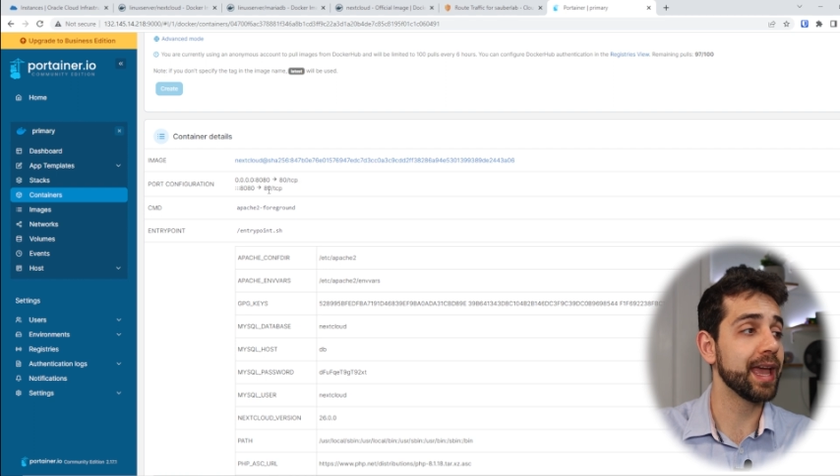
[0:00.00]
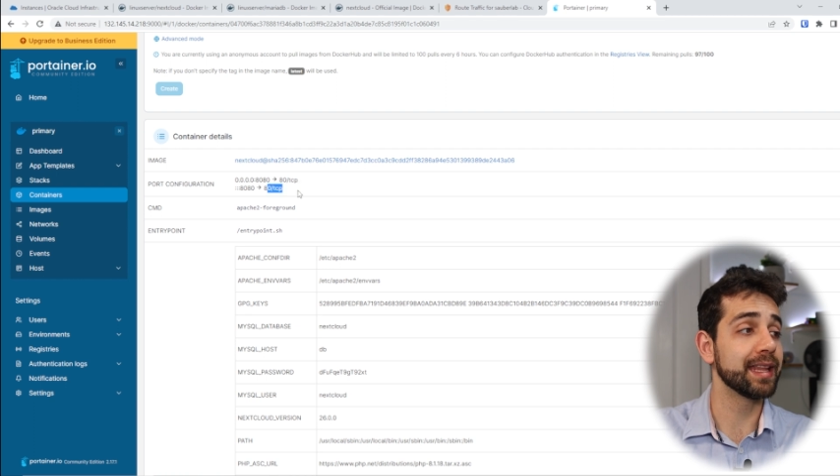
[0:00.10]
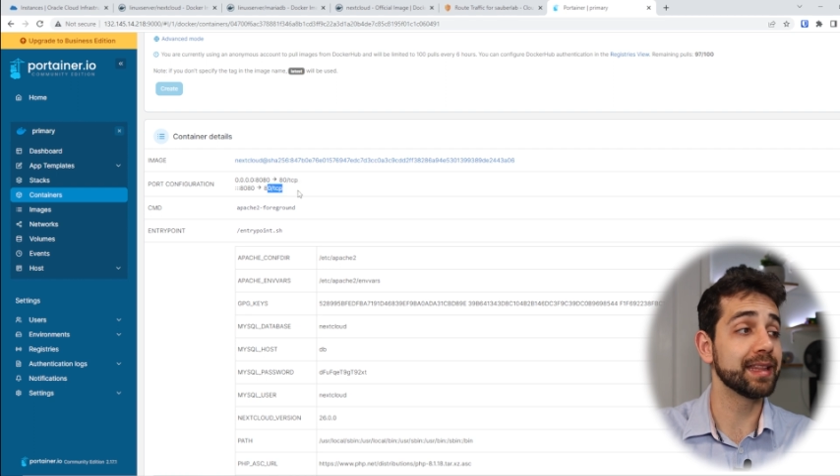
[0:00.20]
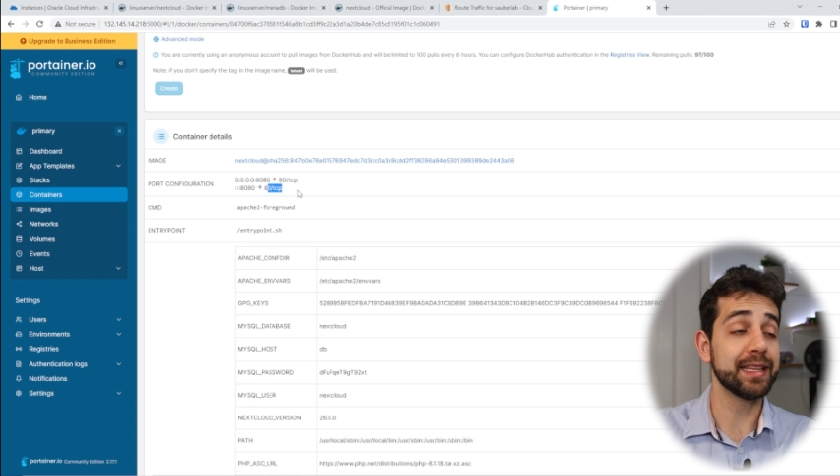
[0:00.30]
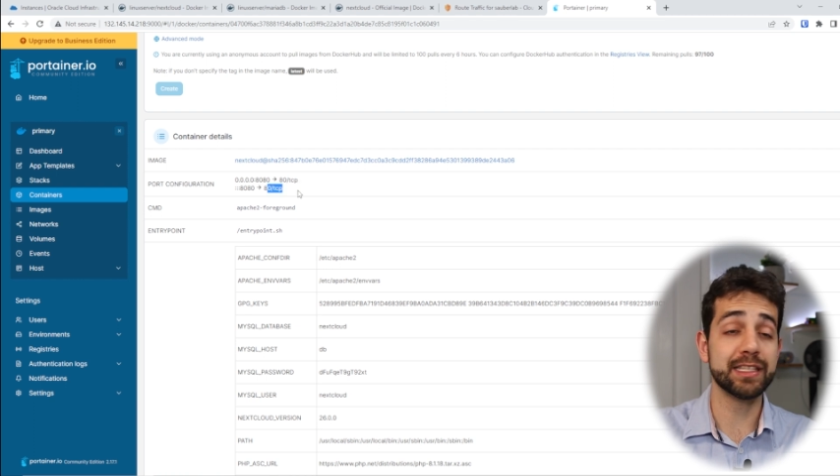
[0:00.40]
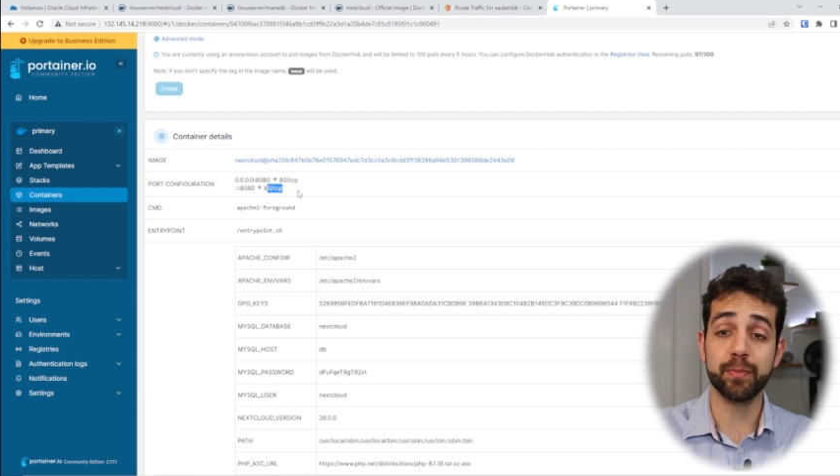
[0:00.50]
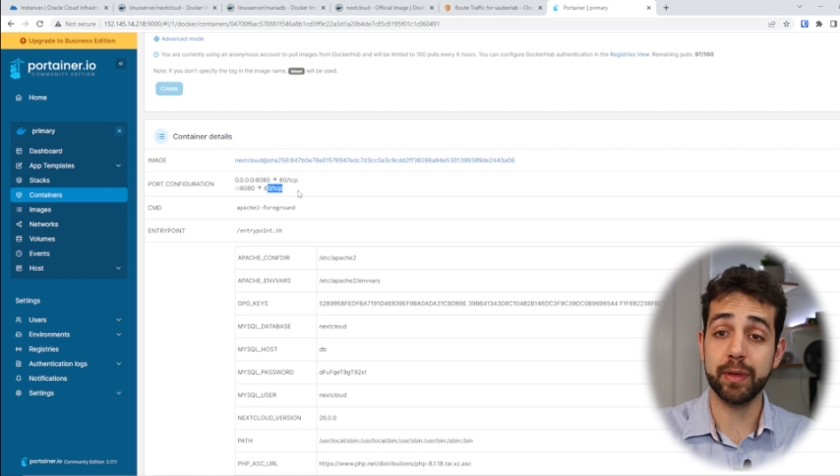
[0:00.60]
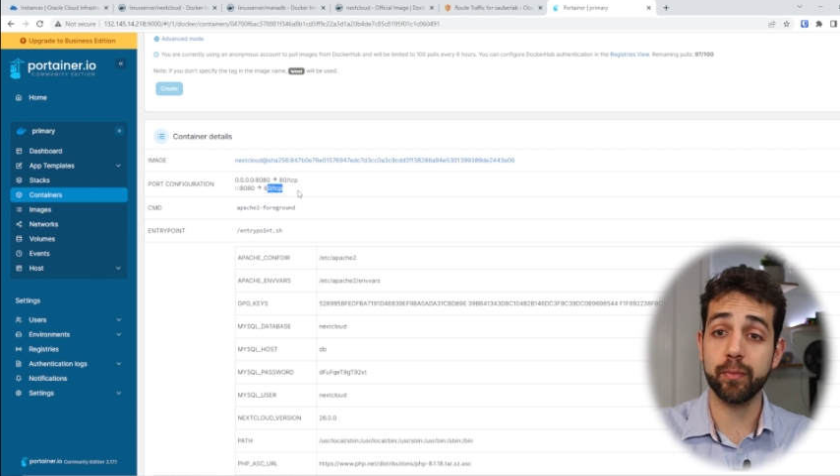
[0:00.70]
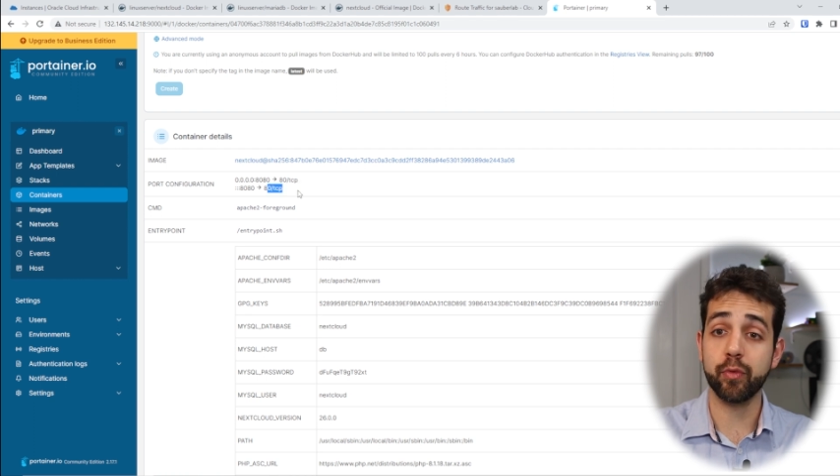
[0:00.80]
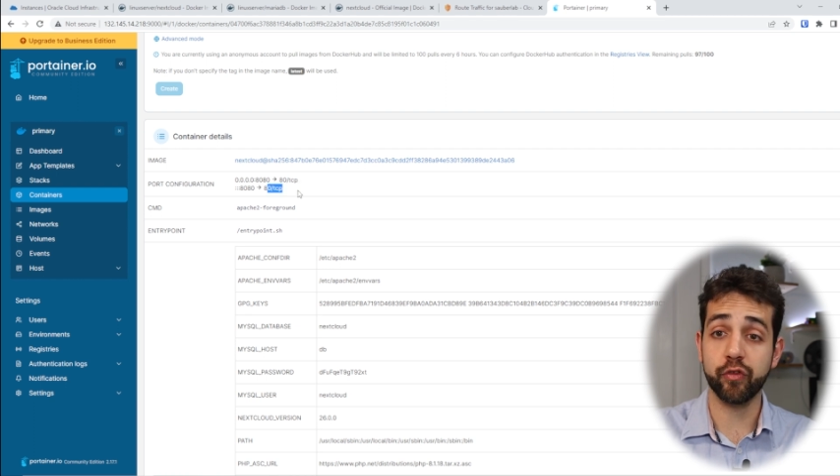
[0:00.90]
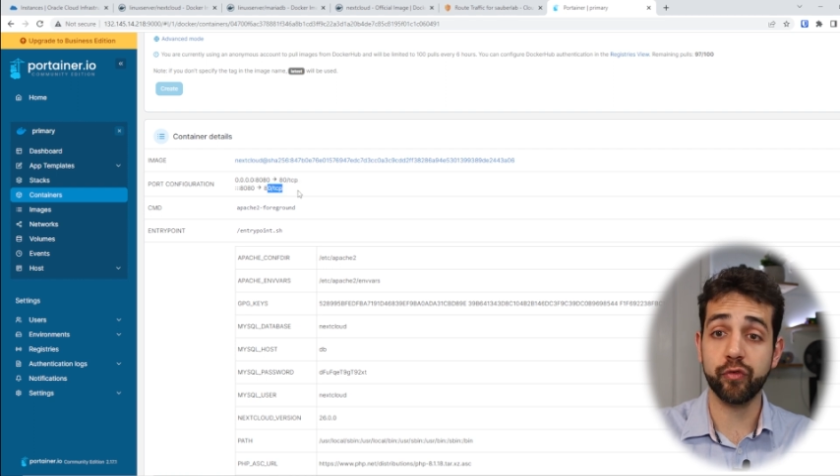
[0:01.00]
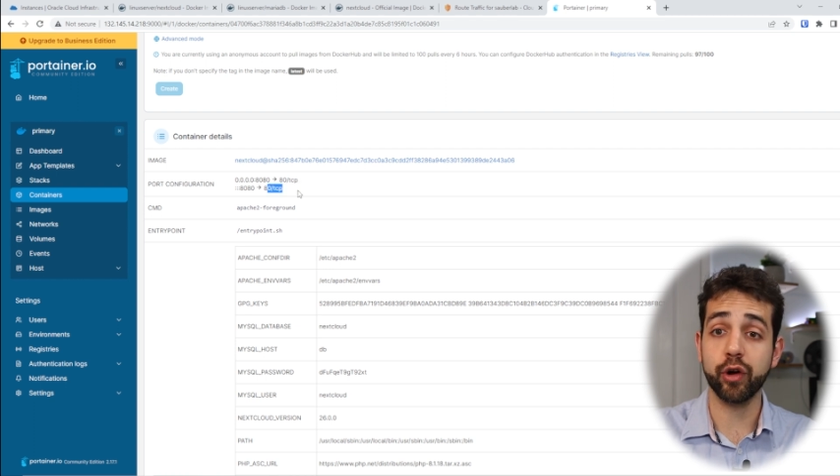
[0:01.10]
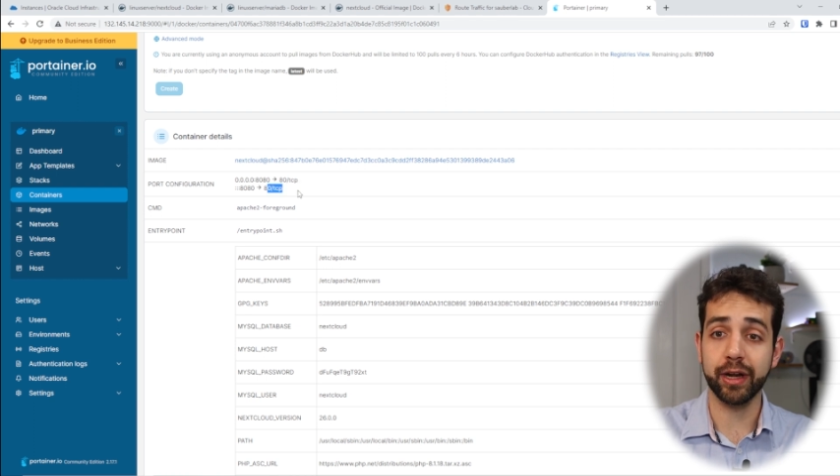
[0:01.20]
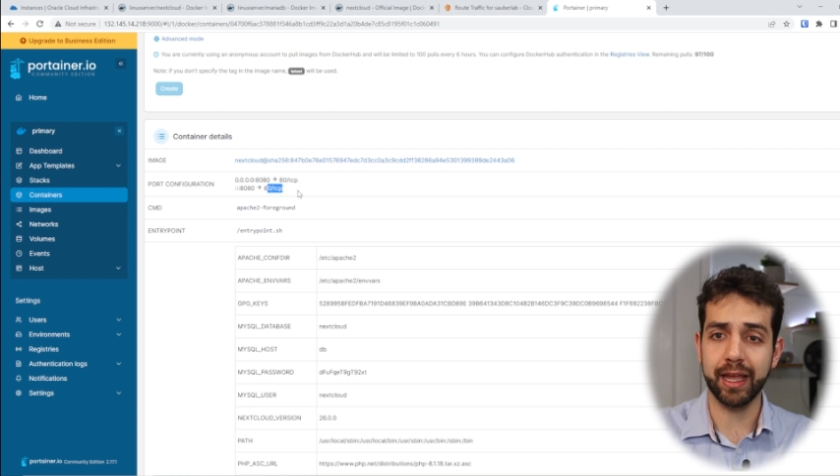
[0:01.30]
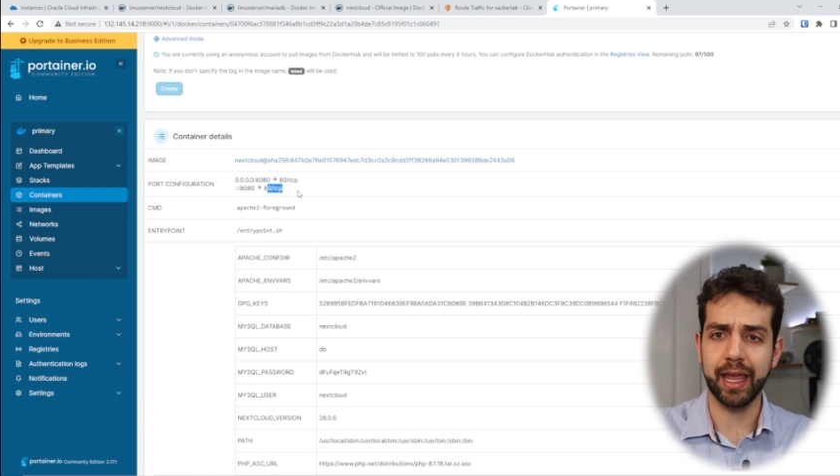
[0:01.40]
and TCP for
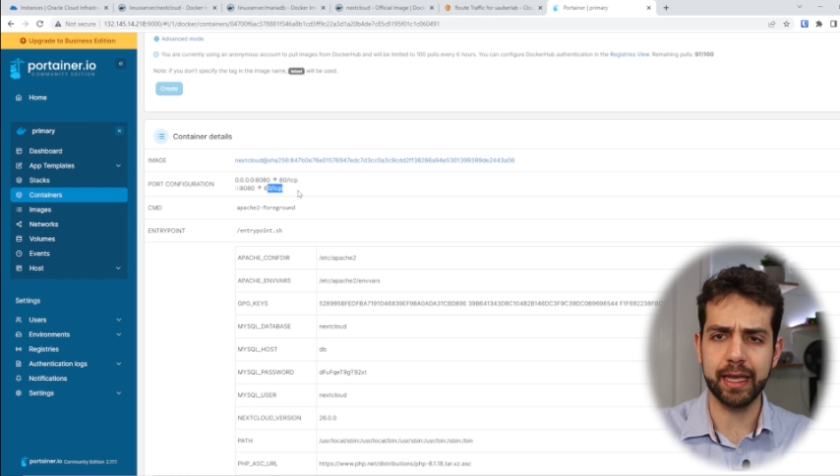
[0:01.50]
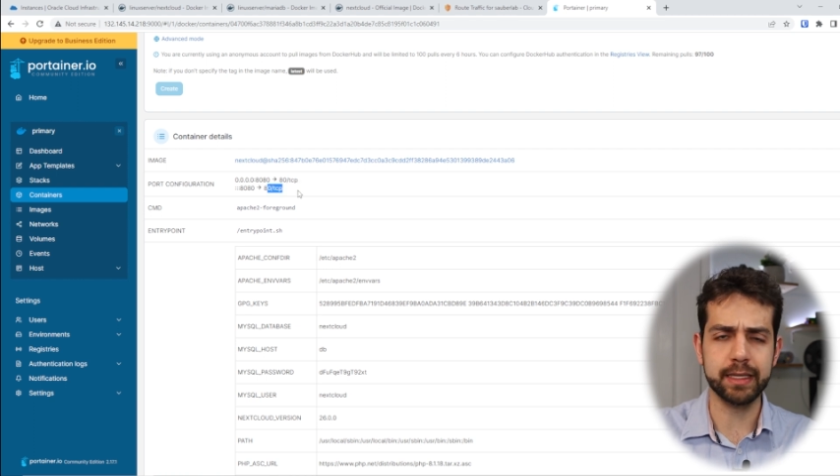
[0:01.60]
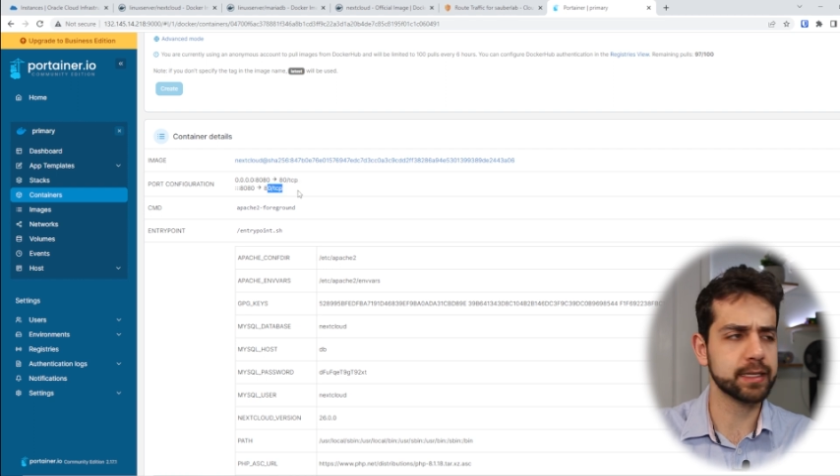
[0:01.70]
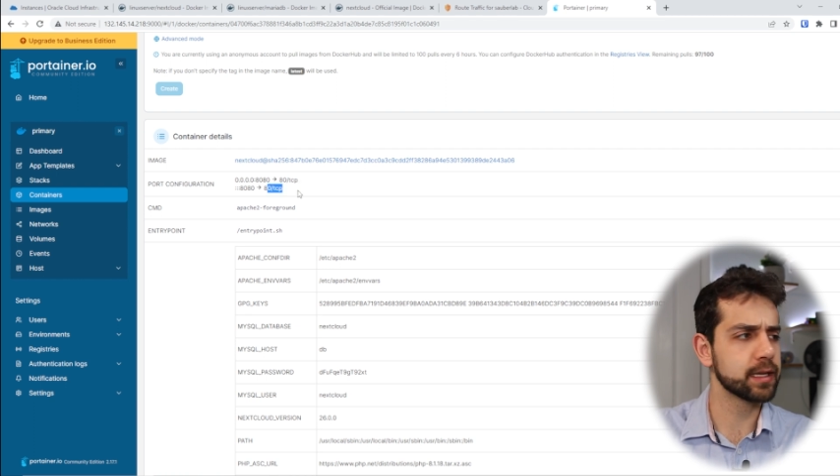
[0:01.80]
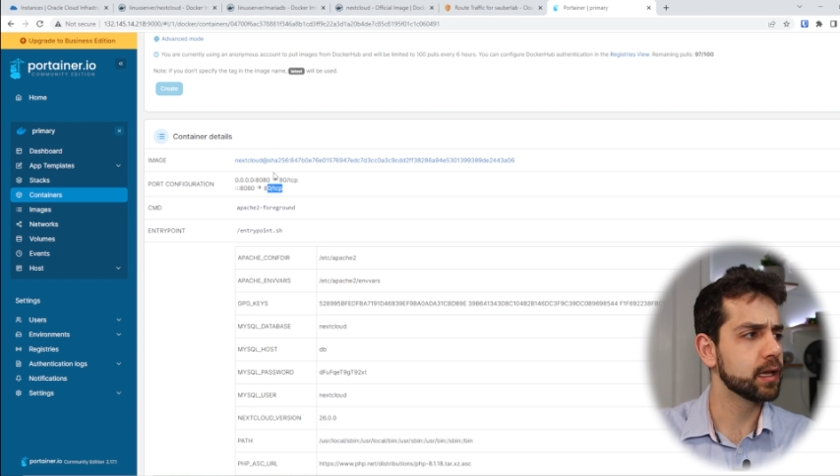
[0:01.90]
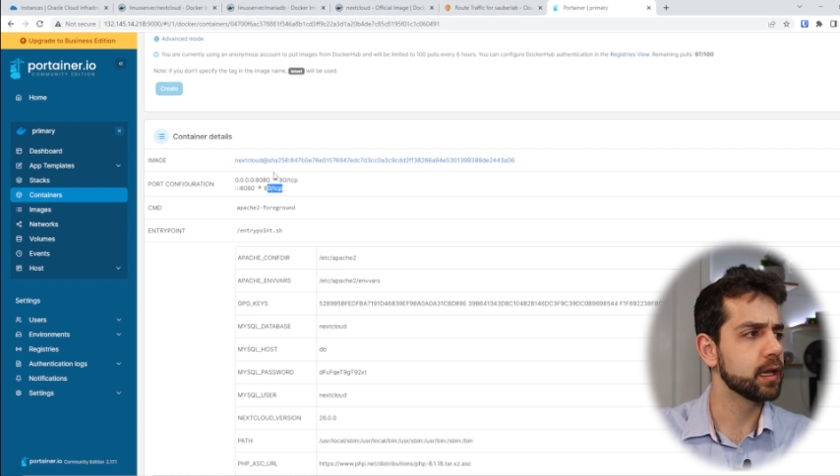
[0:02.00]
port 8.